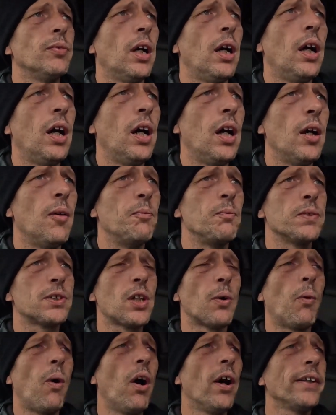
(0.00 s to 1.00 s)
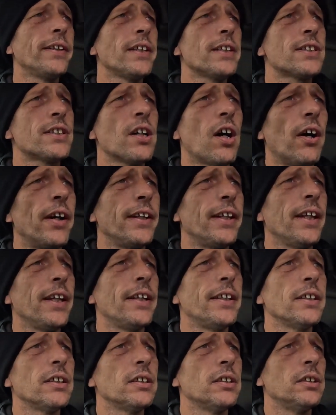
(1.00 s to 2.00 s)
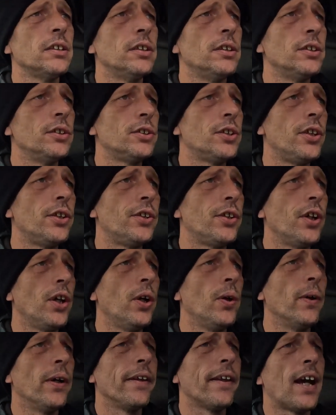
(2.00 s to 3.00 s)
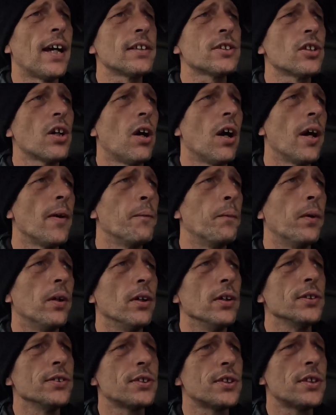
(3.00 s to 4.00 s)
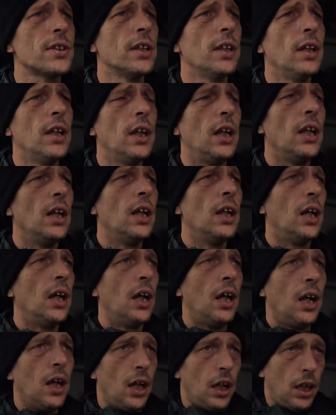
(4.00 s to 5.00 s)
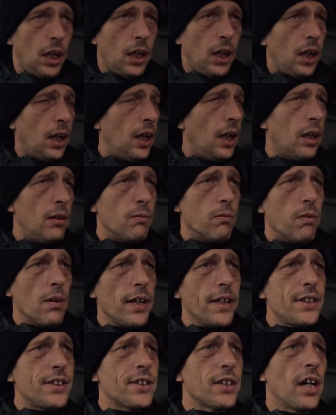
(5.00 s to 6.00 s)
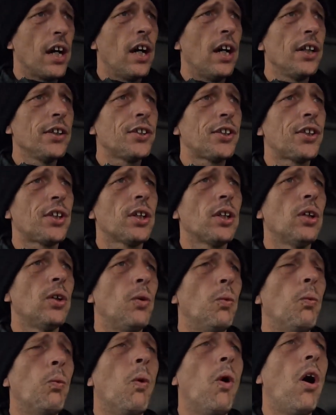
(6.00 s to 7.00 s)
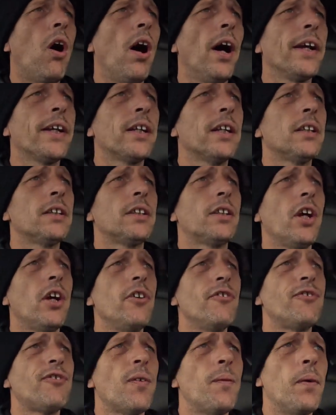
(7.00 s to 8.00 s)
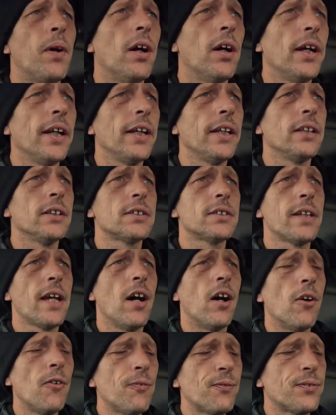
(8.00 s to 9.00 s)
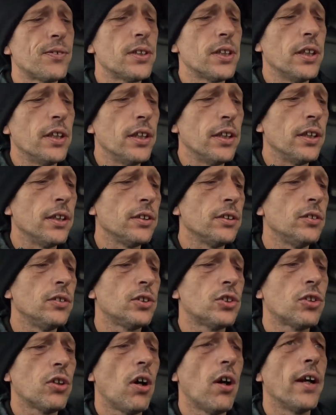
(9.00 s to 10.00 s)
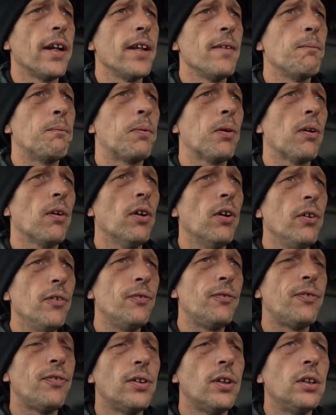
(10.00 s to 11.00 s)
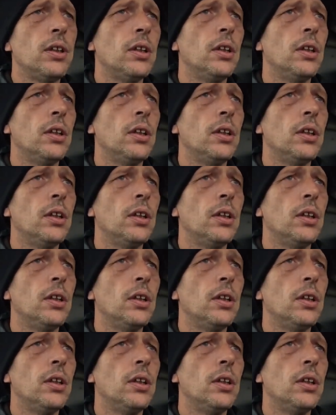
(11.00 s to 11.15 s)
So what I decided to do at that time was research what I could do for myself to try and improve